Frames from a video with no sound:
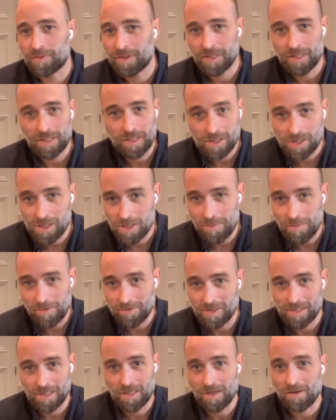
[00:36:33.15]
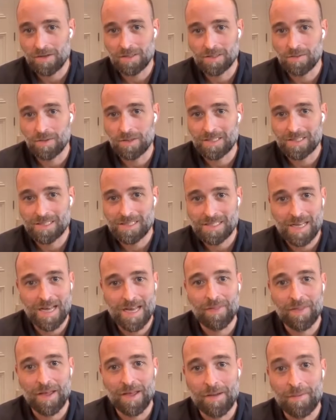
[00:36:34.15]
the consumer isn't going to
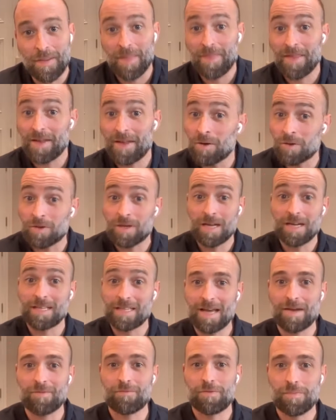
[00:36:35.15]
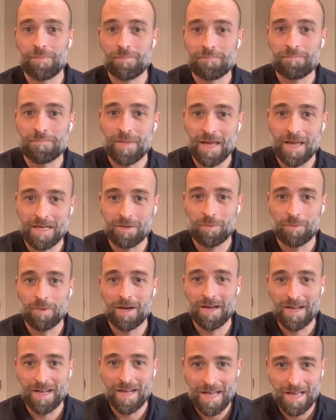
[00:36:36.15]
understand that, and they're not getting that from
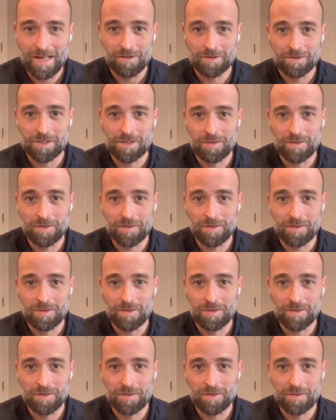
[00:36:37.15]
anywhere else.